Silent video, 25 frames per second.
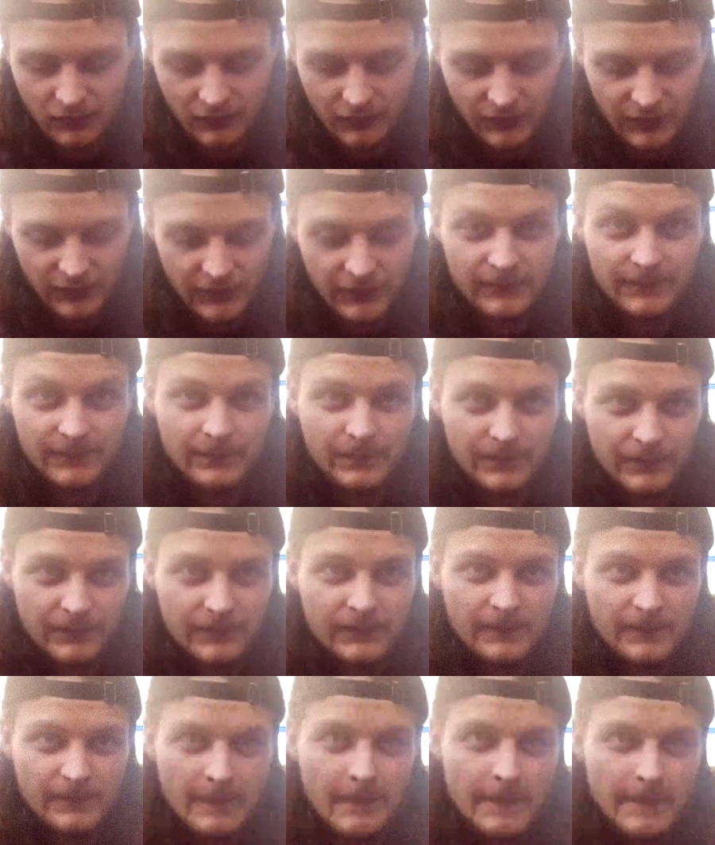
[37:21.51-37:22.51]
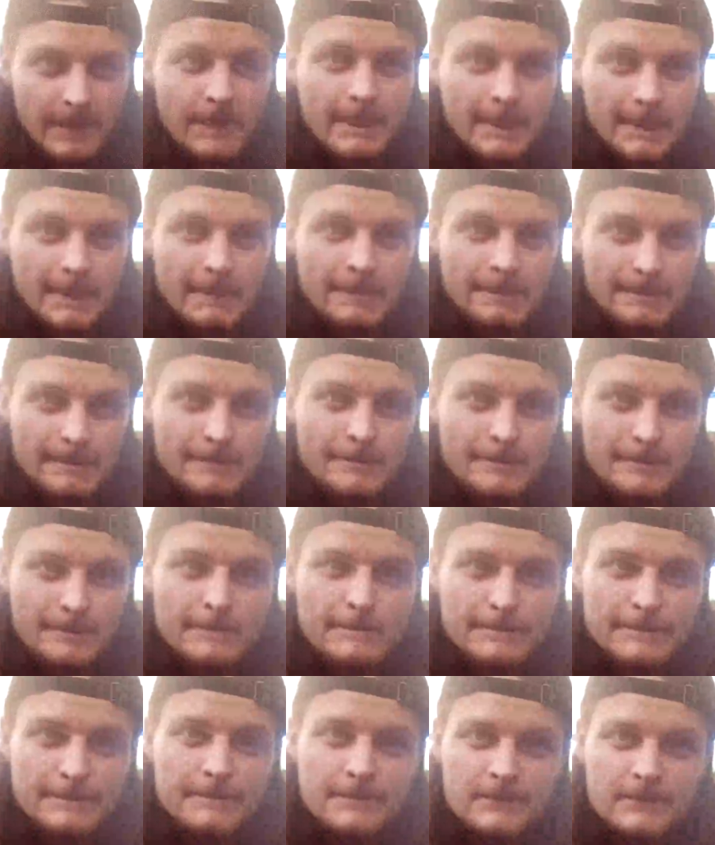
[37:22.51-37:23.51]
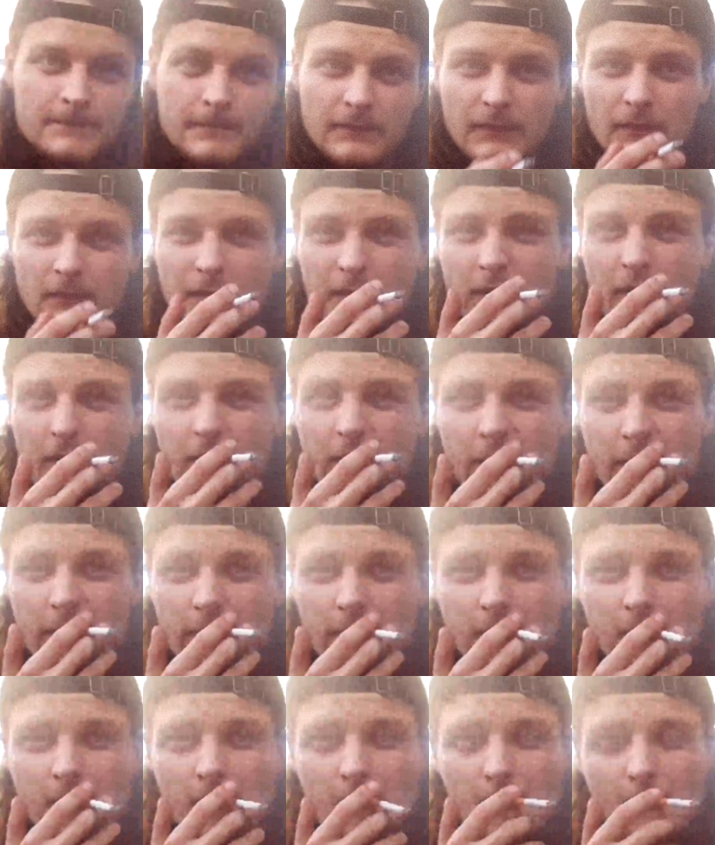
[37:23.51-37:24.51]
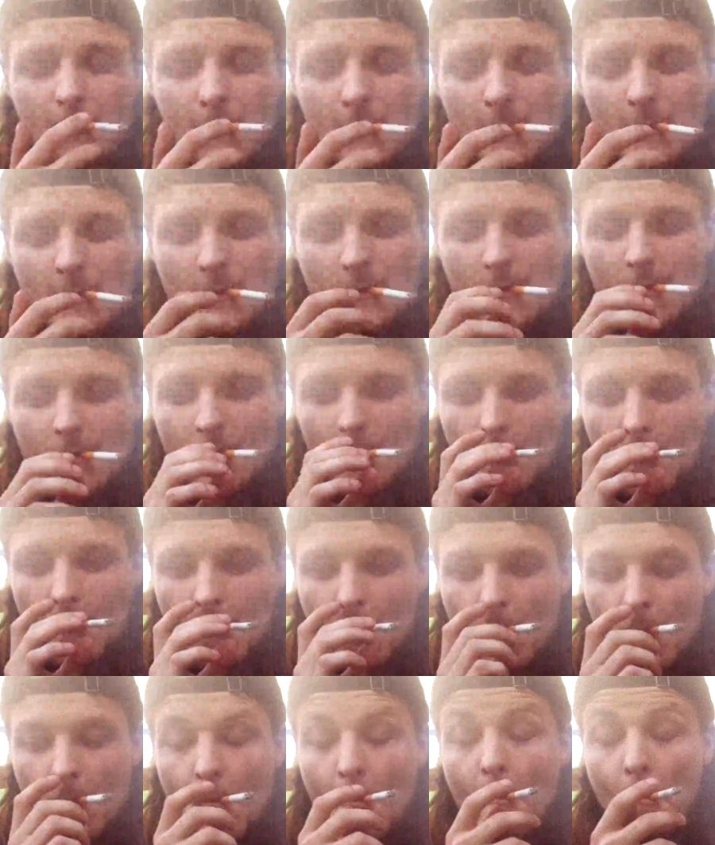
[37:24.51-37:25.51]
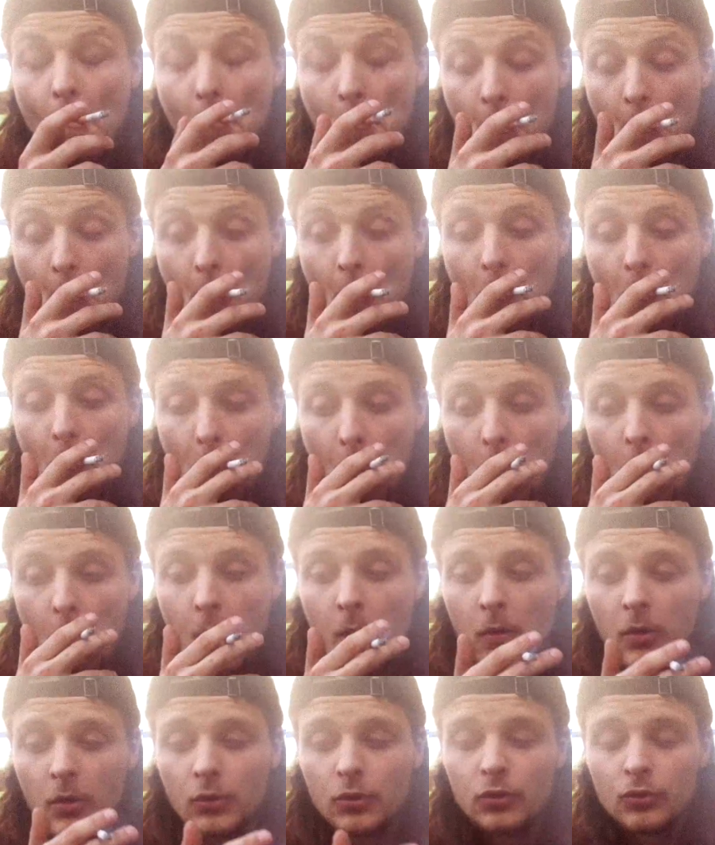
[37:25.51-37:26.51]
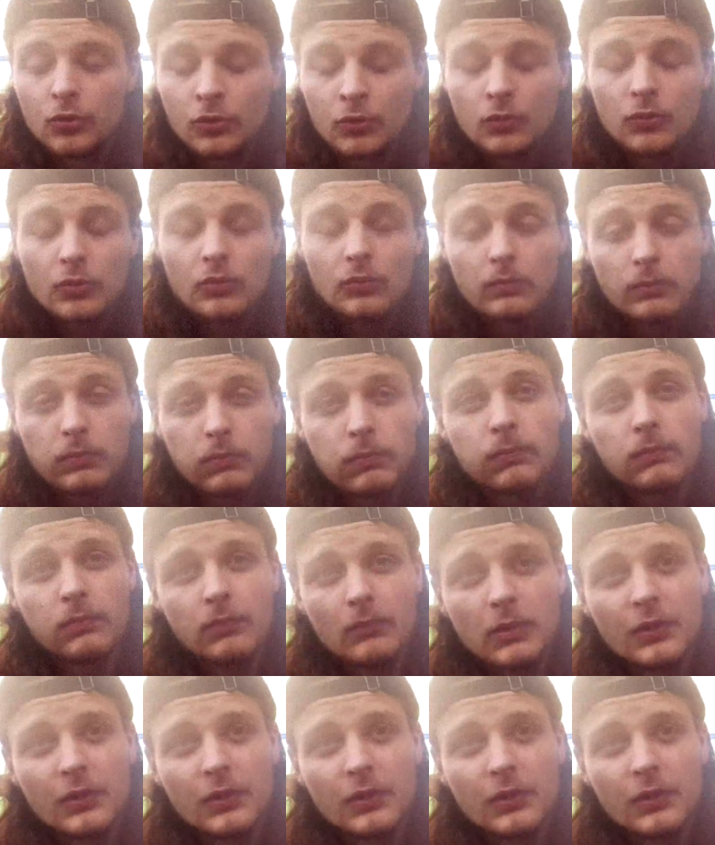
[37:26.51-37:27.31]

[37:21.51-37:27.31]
And he produced a bunch of films. It's a documentary through his filmmaking style, and because he just kept it like.